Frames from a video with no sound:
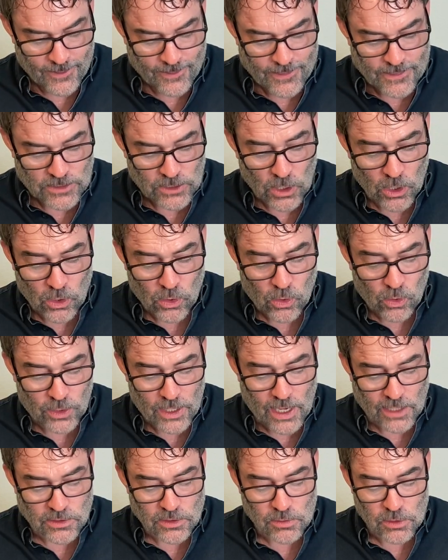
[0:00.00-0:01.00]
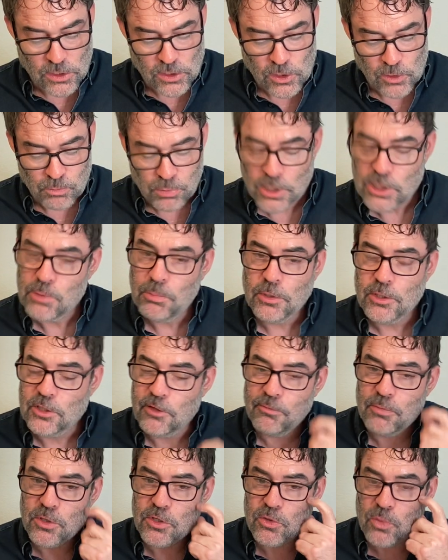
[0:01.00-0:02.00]
So yes, this is Principles
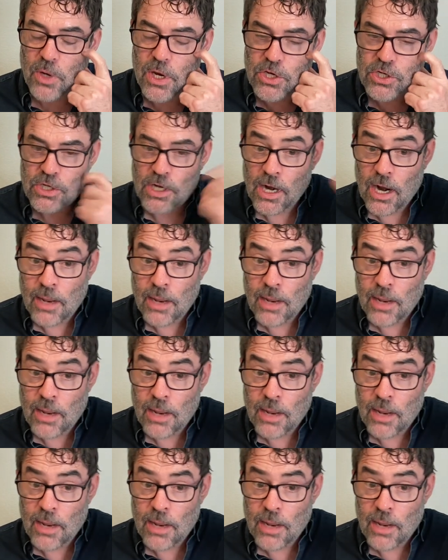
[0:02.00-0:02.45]
of Persuasion.